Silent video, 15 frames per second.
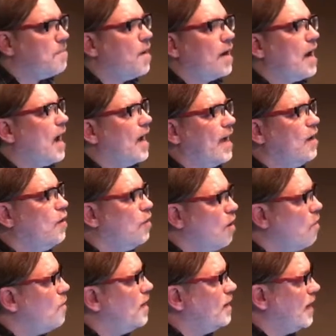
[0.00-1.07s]
But I had
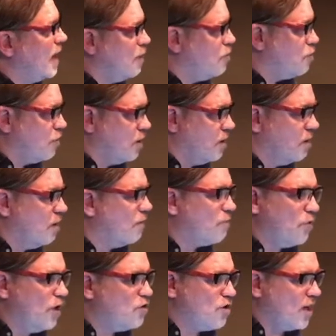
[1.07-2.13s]
no intention
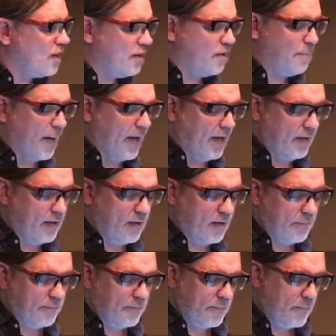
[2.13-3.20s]
of reaching Spain.
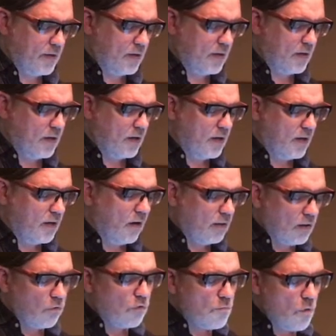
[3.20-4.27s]
A
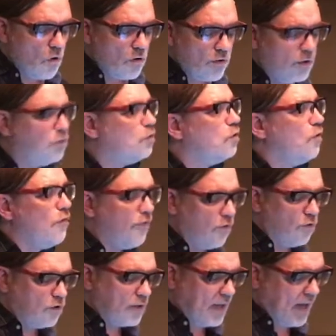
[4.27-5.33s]
little more than two
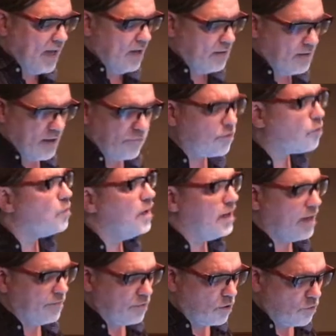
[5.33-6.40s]
full days after we
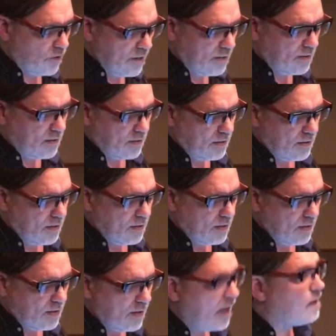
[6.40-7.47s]
left Greece,
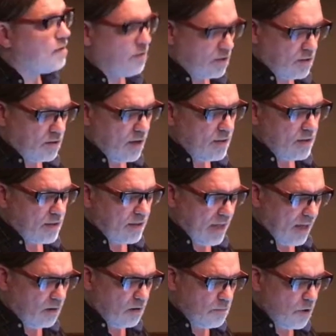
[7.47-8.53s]
as the sun
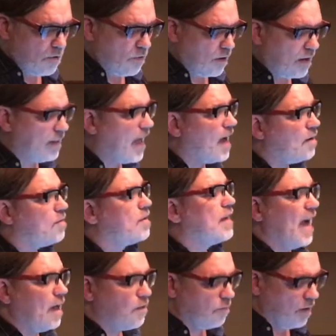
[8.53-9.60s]
set among the clouds
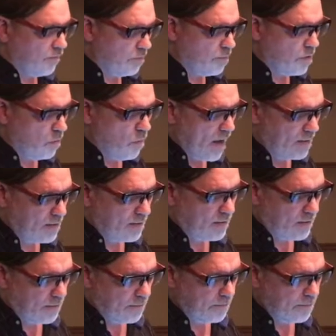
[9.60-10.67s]
gathering from the
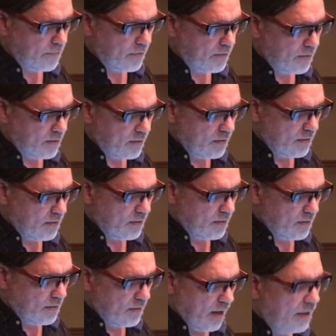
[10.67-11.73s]
west,
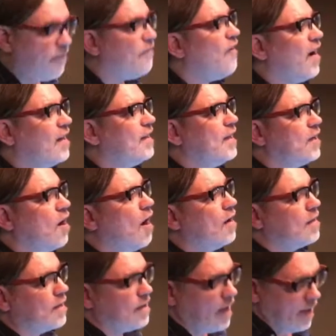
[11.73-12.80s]
I finally
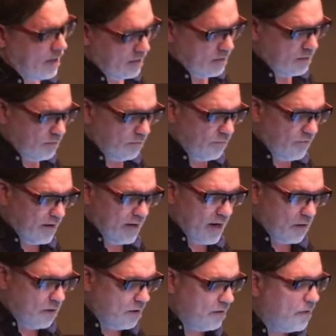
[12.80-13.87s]
caught sight of
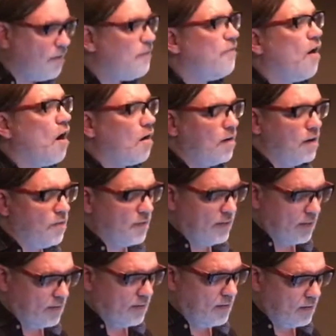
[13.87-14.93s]
Venera far in
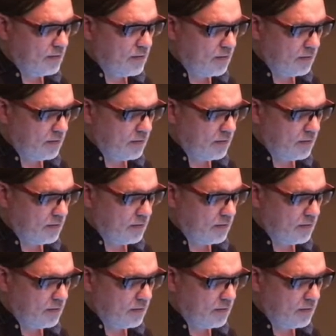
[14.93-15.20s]
the distance.